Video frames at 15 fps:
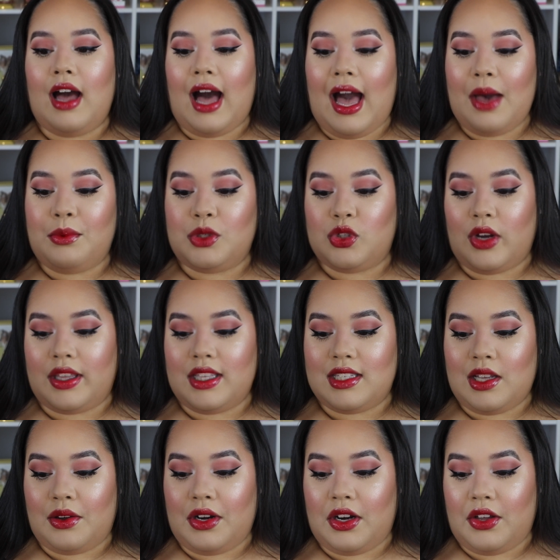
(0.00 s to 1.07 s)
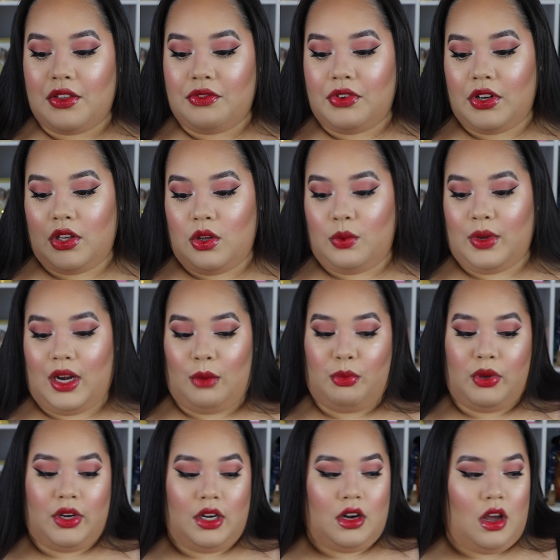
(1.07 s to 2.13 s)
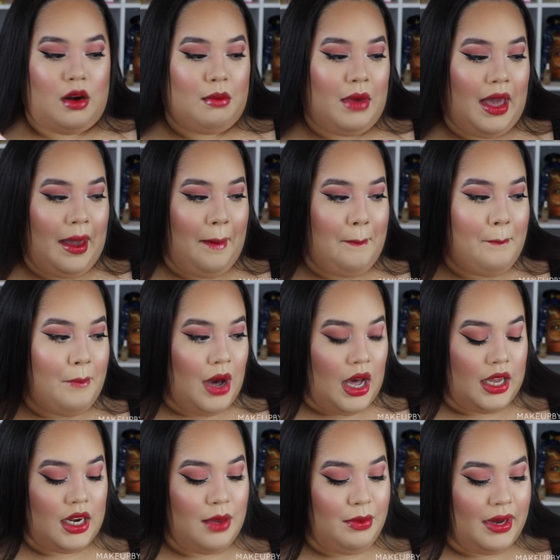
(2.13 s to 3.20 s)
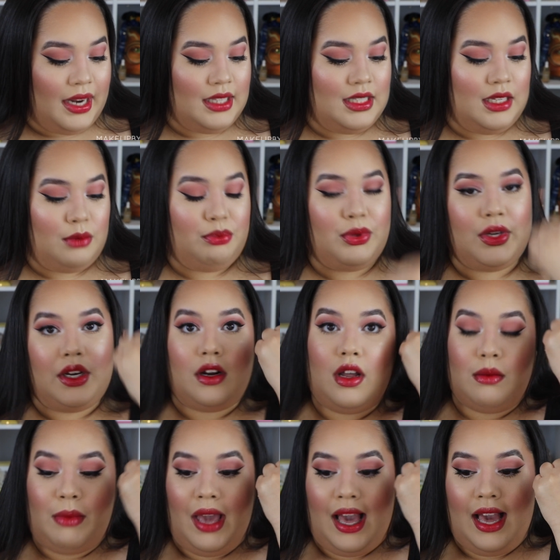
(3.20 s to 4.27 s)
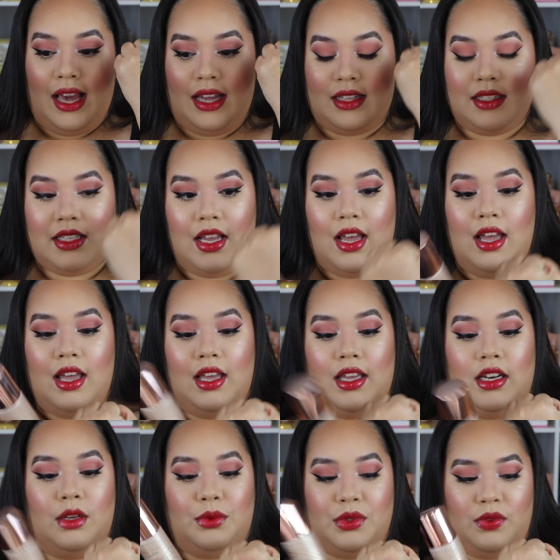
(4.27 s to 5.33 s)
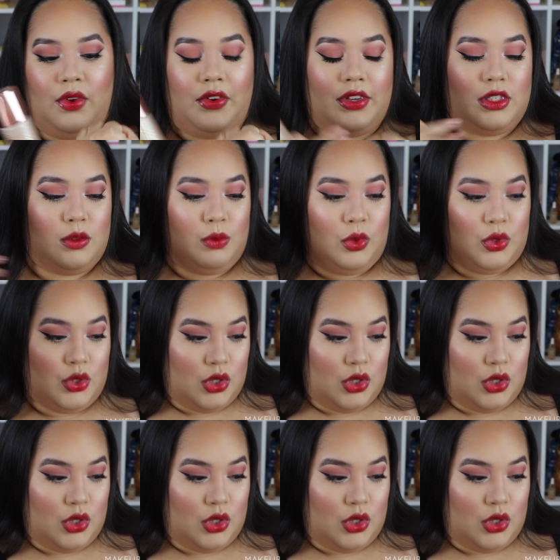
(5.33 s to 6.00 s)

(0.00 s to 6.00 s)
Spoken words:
I will try this out in another video when I put it on my body, but I did put it on my hand and it was very smooth.